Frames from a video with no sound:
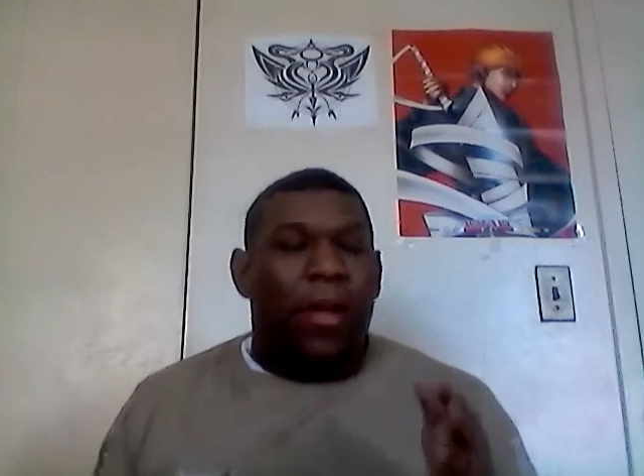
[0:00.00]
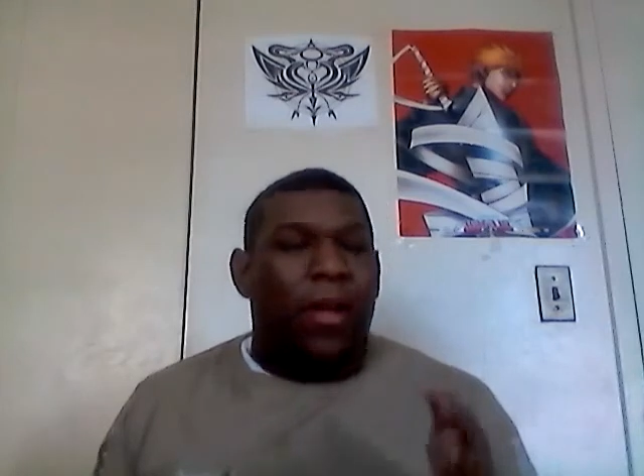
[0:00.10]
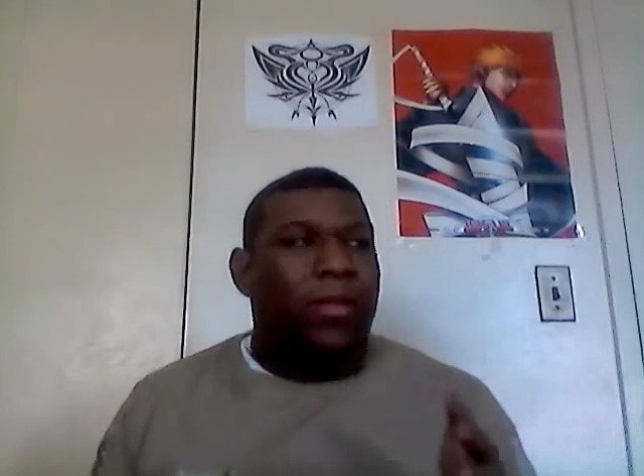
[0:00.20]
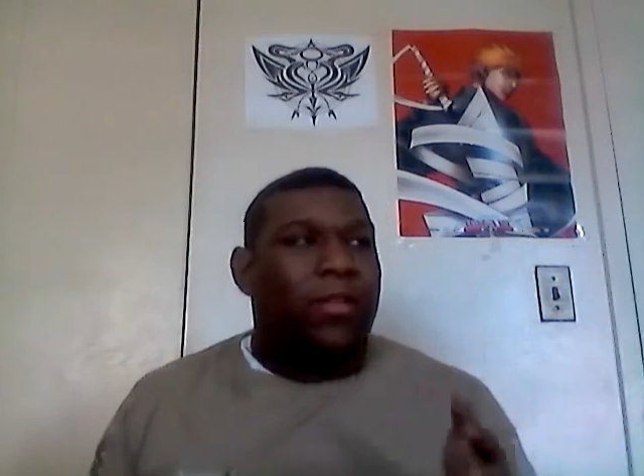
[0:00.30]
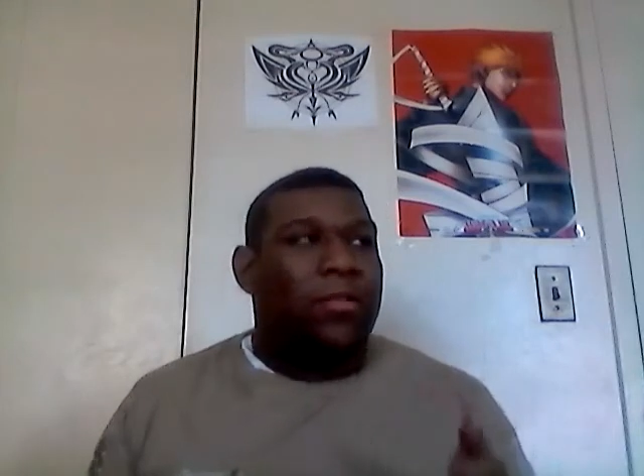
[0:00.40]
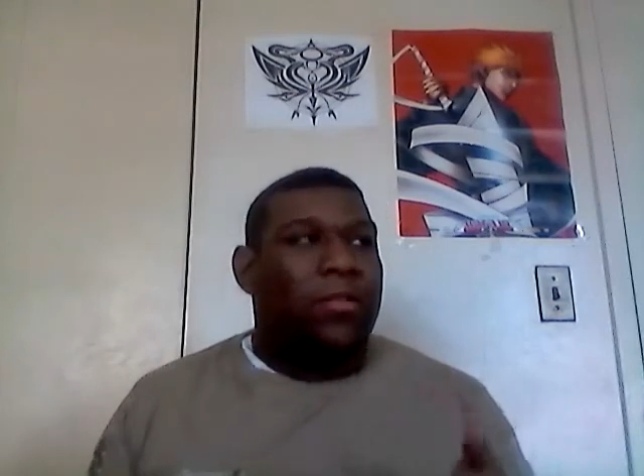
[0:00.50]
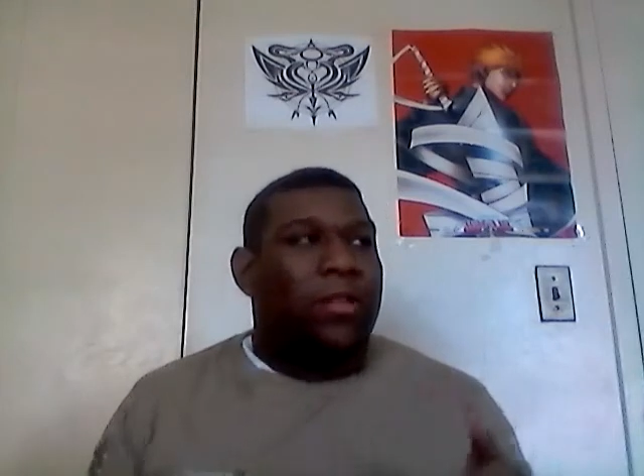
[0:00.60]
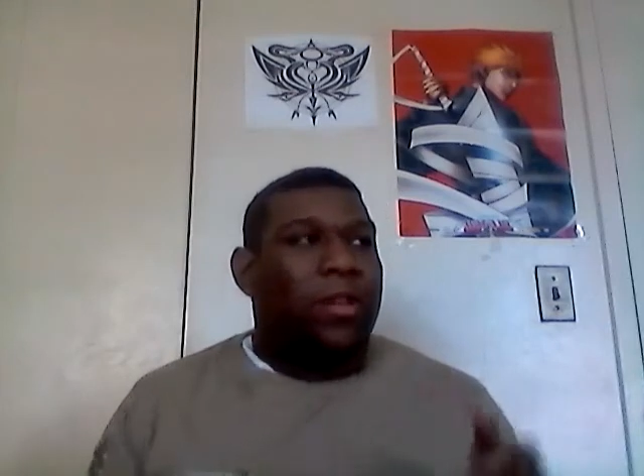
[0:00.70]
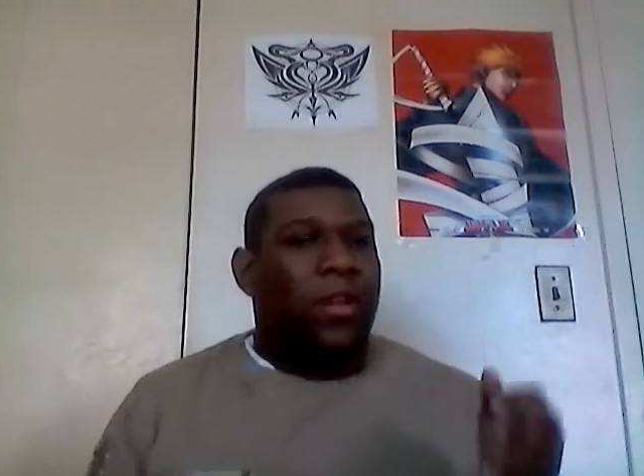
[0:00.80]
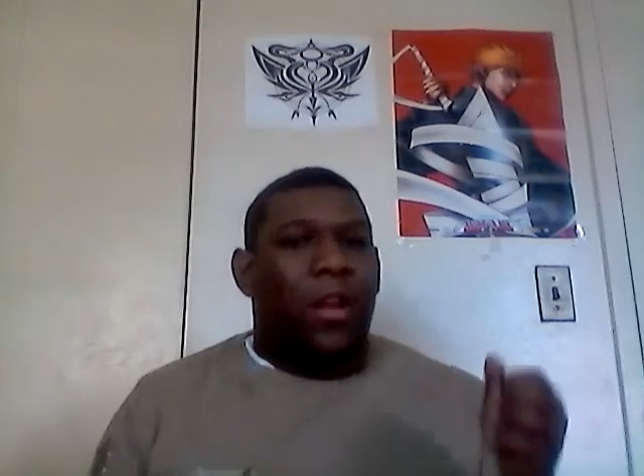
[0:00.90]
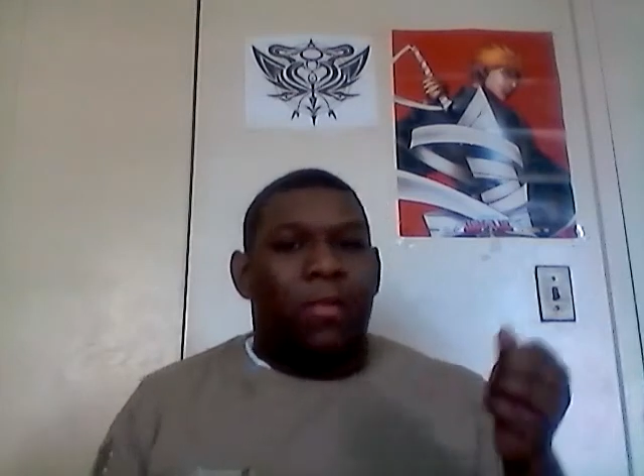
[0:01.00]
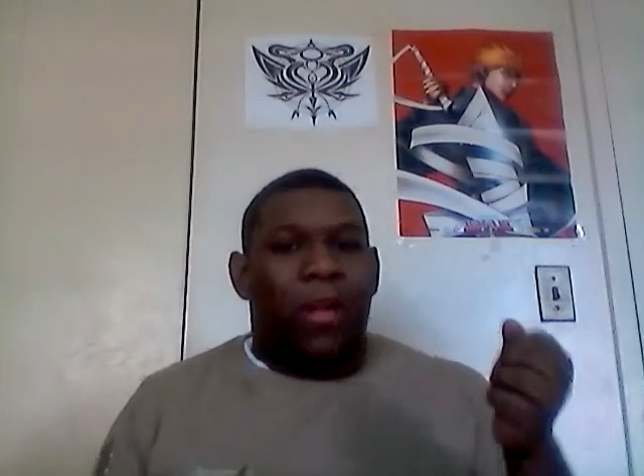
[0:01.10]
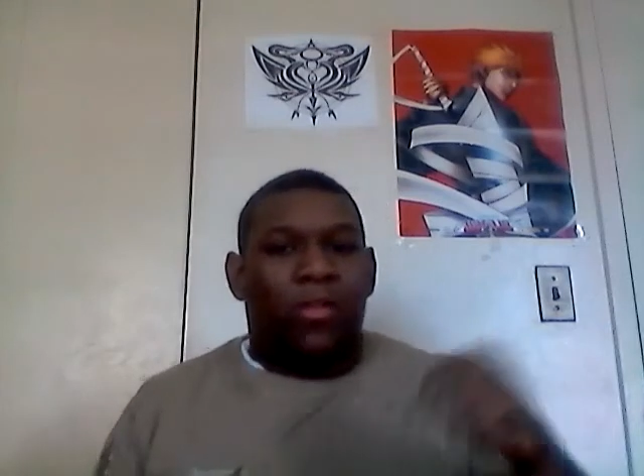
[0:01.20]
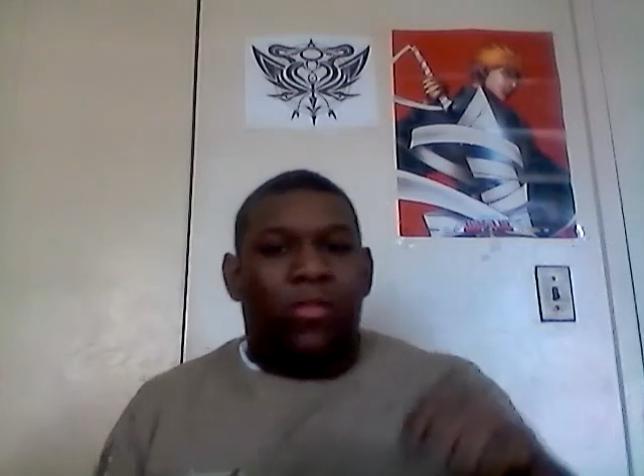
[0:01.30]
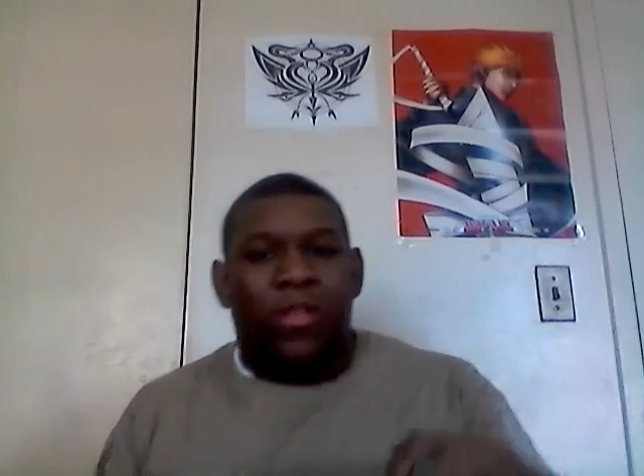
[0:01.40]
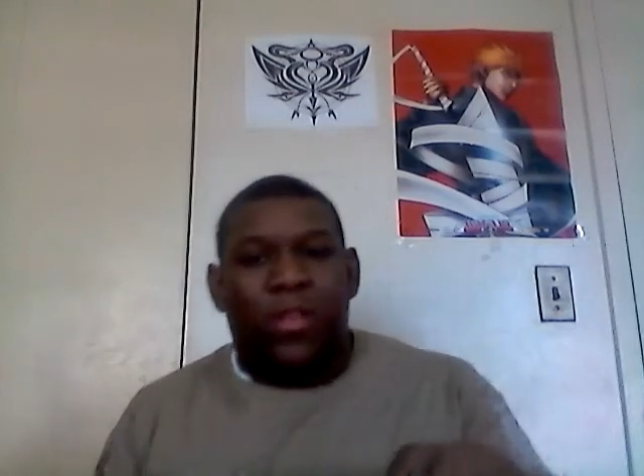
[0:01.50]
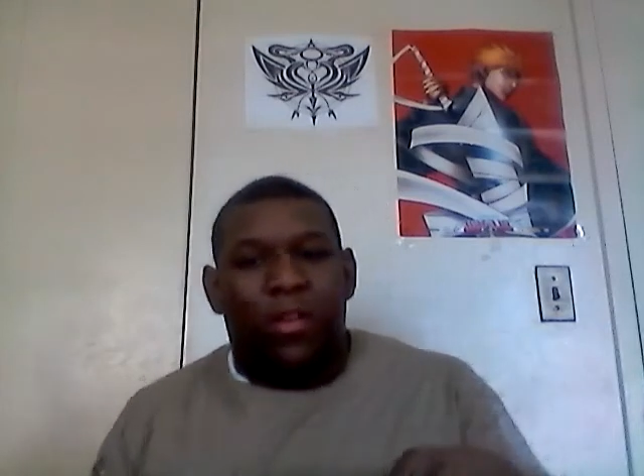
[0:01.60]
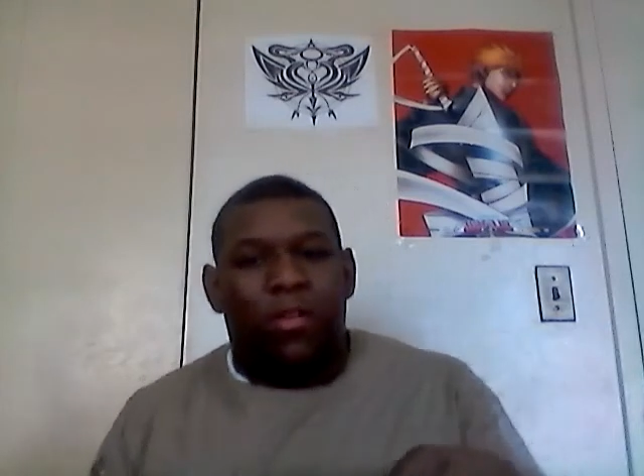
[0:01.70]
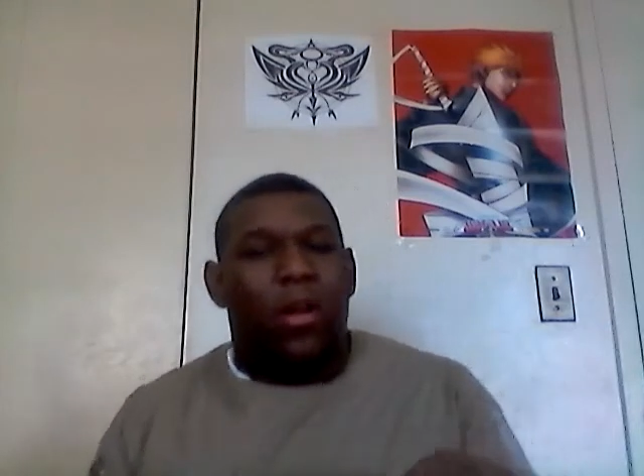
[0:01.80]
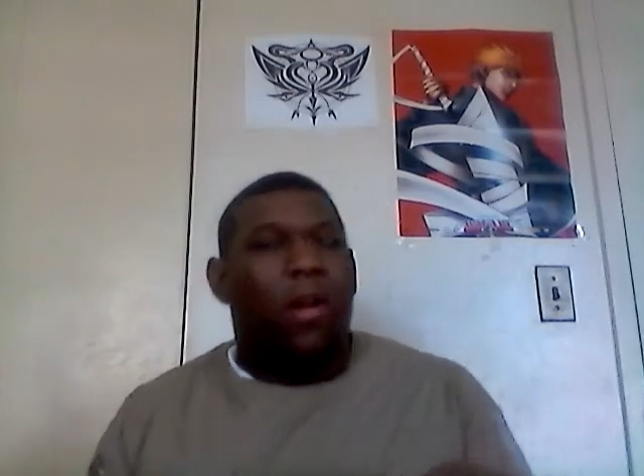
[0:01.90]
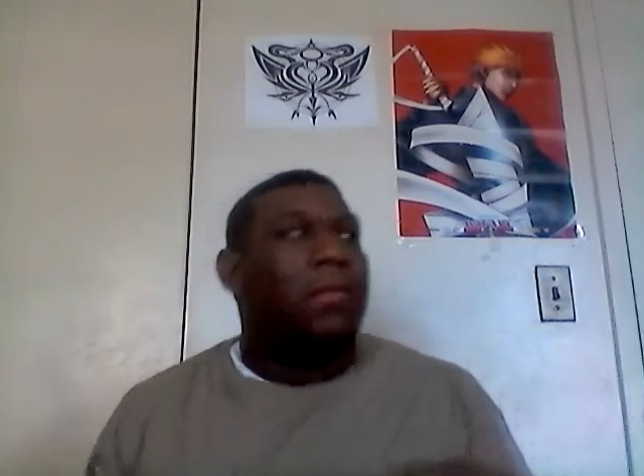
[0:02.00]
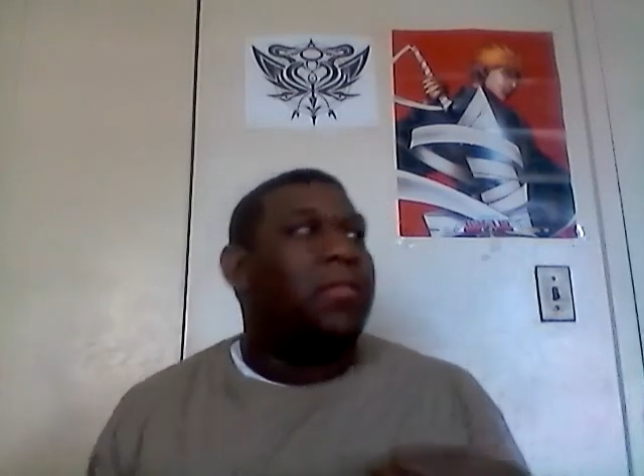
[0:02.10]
not just, I'm not twisting your arm.